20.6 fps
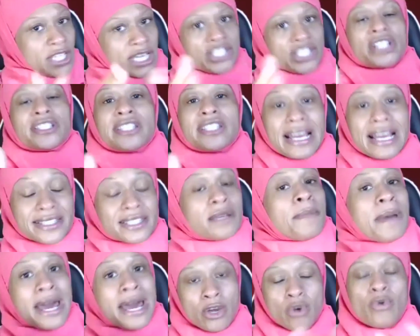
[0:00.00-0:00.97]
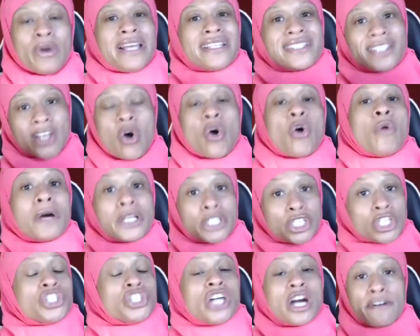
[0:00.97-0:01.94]
us. That's just like somebody who eats a whole
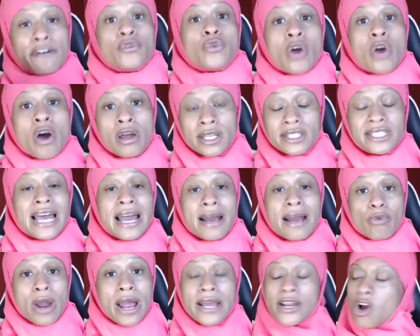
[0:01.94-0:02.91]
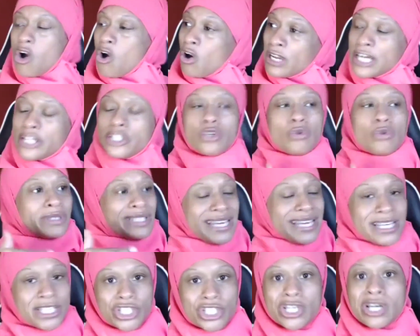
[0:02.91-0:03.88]
bunch of junk food all the time, right? All they do is
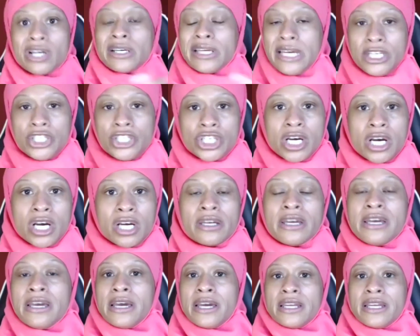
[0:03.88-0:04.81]
eat junk, eat junk.